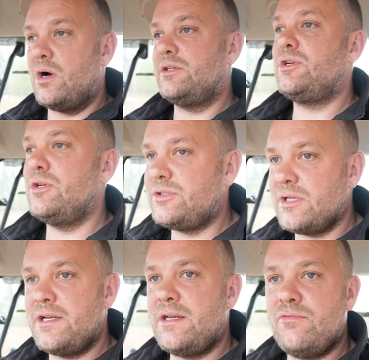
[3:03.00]
quite as good,
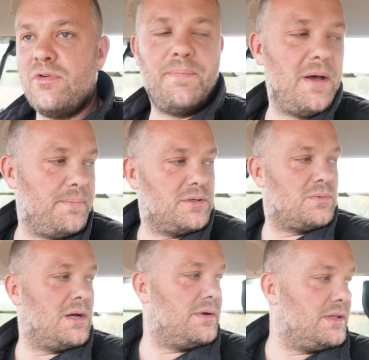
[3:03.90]
so it didn't rip up as
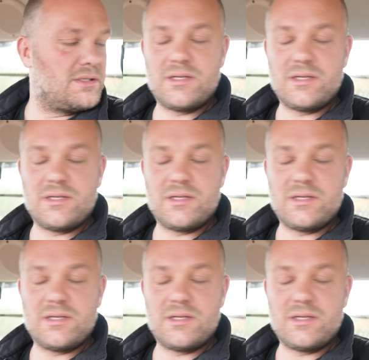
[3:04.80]
well in the